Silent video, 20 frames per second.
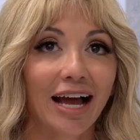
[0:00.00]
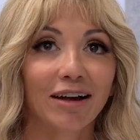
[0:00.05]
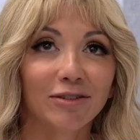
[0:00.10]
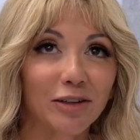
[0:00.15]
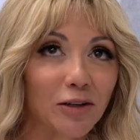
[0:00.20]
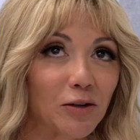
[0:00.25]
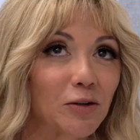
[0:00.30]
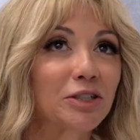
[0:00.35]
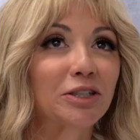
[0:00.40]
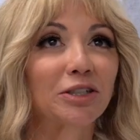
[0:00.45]

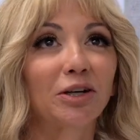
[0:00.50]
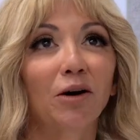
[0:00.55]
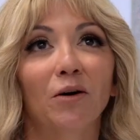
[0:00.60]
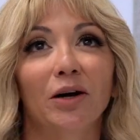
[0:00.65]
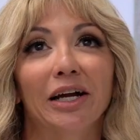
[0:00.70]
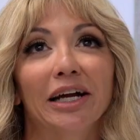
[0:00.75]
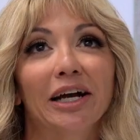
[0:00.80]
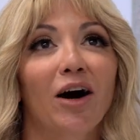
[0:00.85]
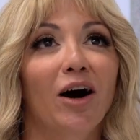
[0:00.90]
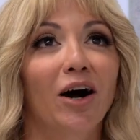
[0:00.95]
Everyone's
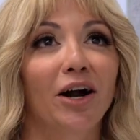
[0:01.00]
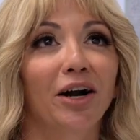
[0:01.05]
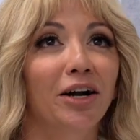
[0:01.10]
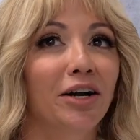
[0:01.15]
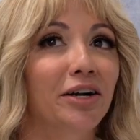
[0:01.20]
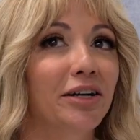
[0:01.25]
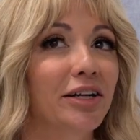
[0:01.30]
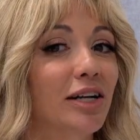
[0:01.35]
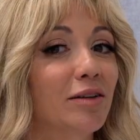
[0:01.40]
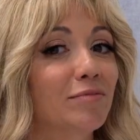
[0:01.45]
going
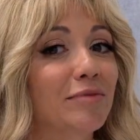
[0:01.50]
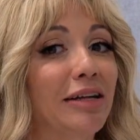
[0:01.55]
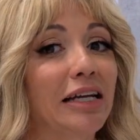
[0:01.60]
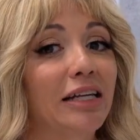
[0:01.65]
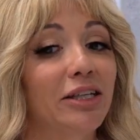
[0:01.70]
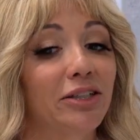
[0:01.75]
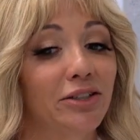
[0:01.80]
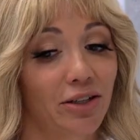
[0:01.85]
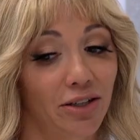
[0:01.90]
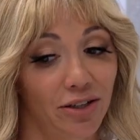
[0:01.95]
hard, and I'm
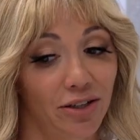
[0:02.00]
like, you're